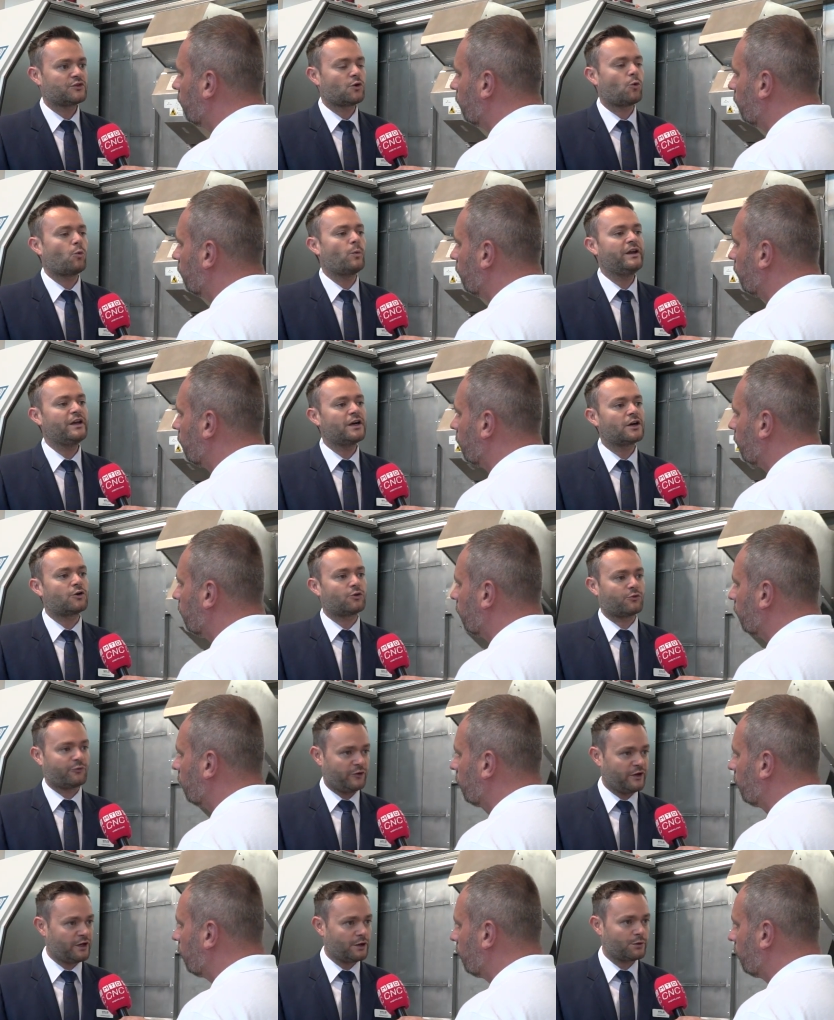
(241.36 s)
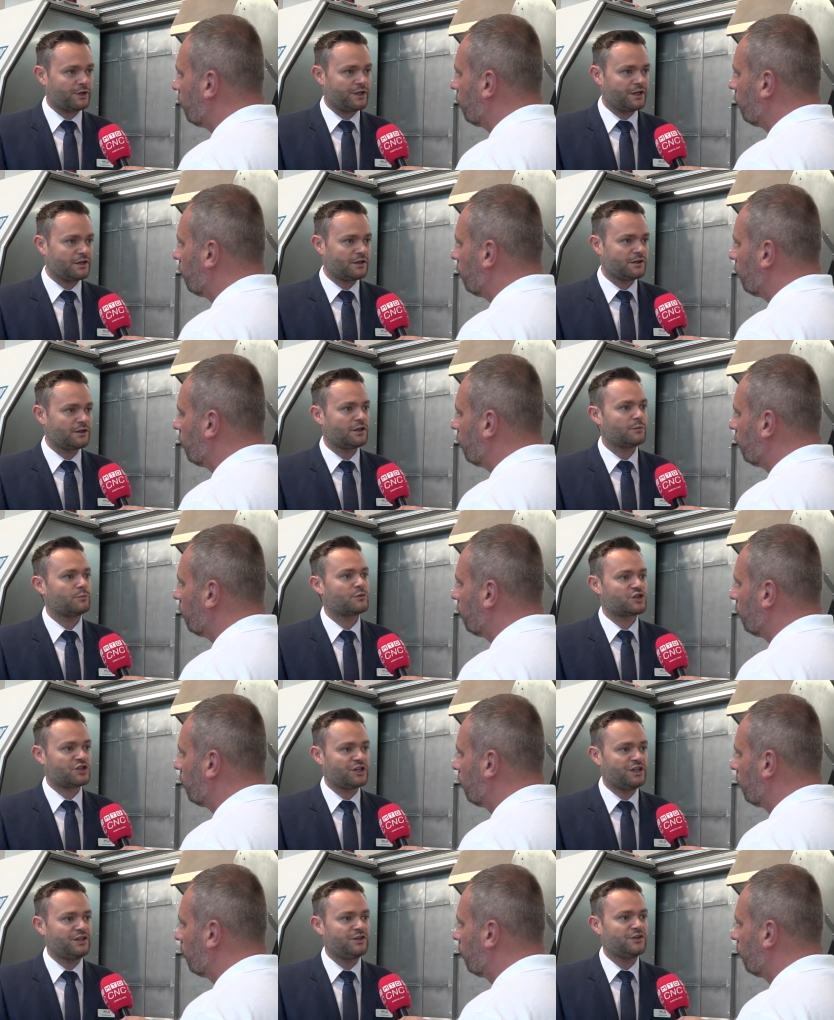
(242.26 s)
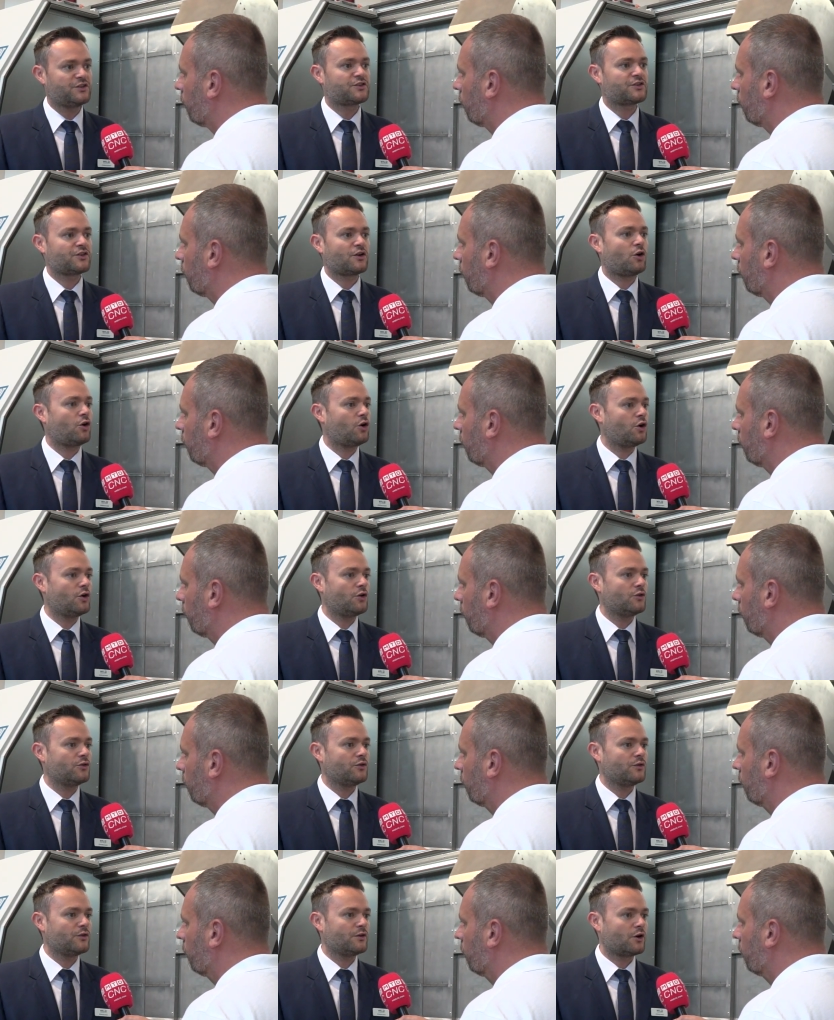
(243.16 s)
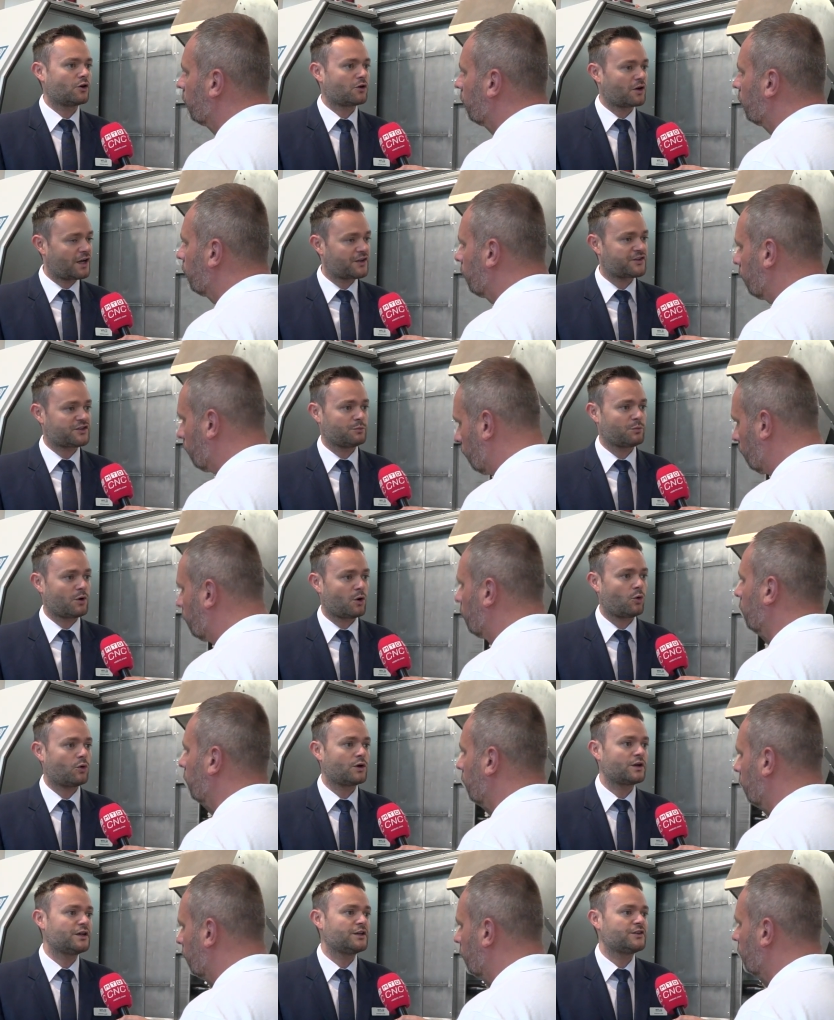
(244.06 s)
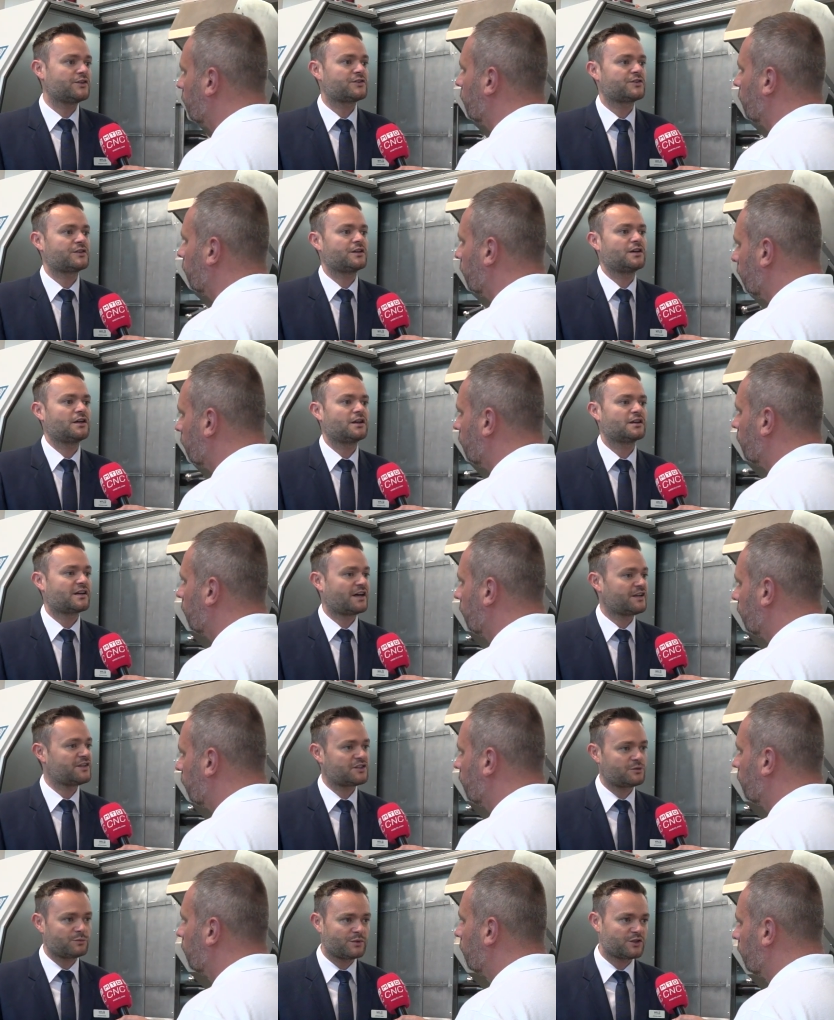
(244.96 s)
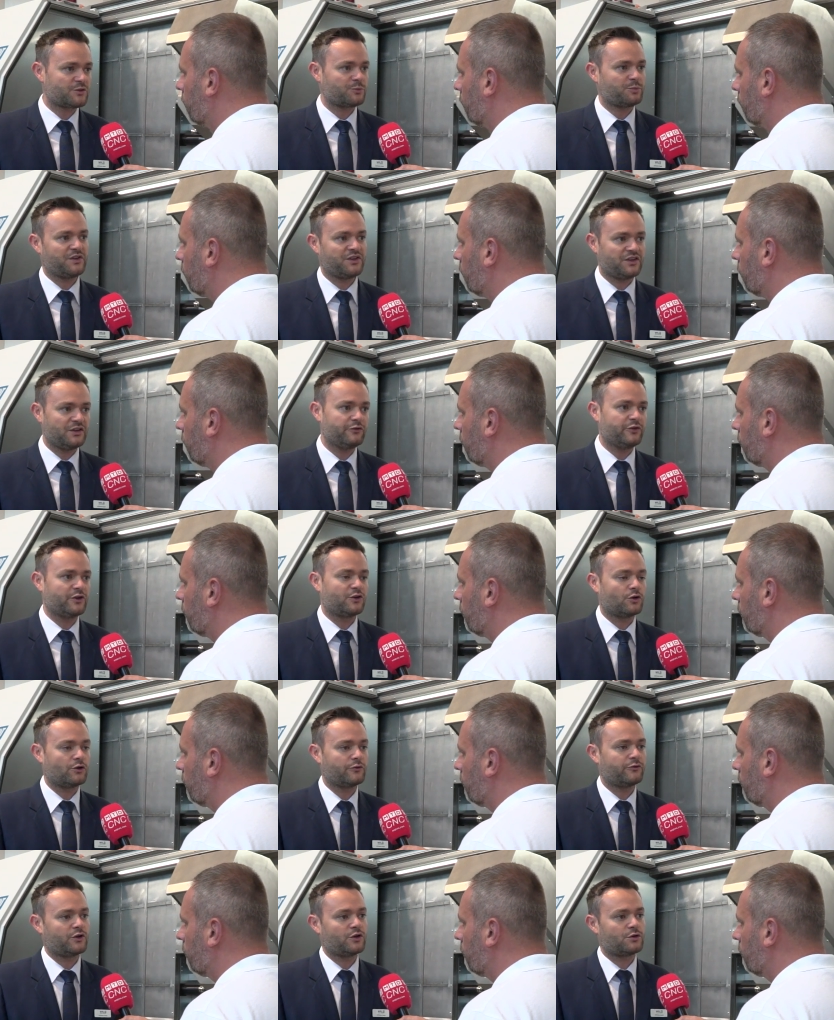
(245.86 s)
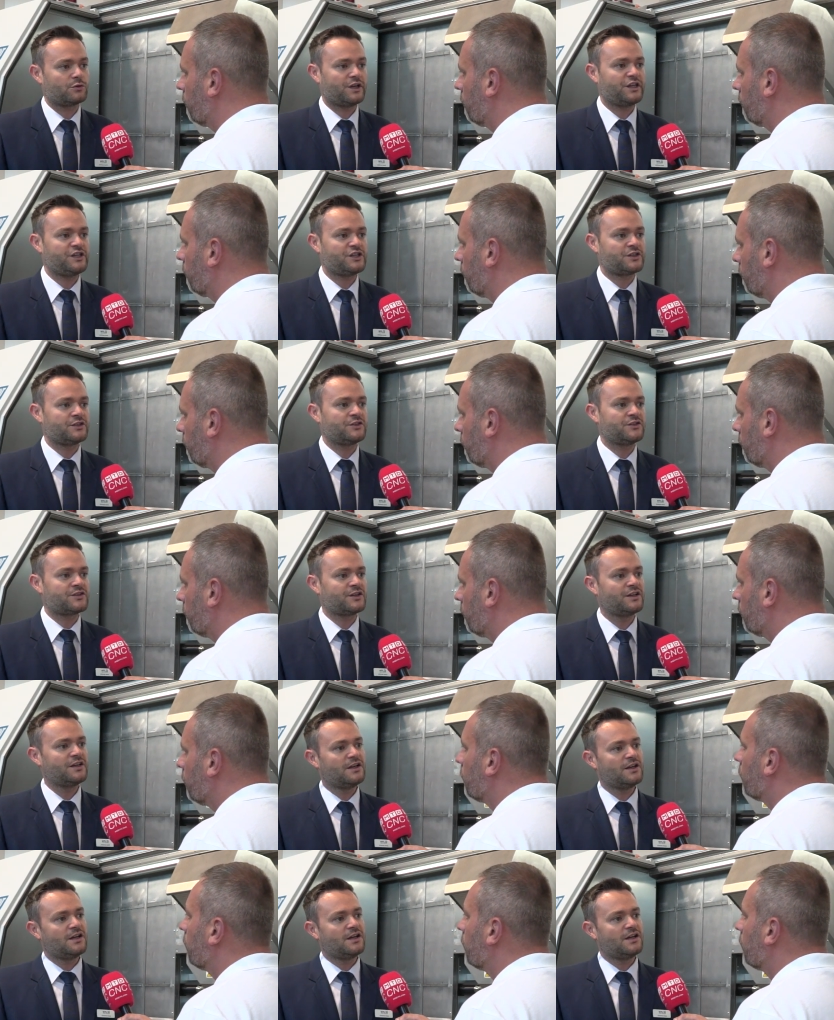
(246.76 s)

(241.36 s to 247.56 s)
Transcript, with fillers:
Speaker 1: so we are configuring the machines on, on customer orders, uh, customer-specific configurations.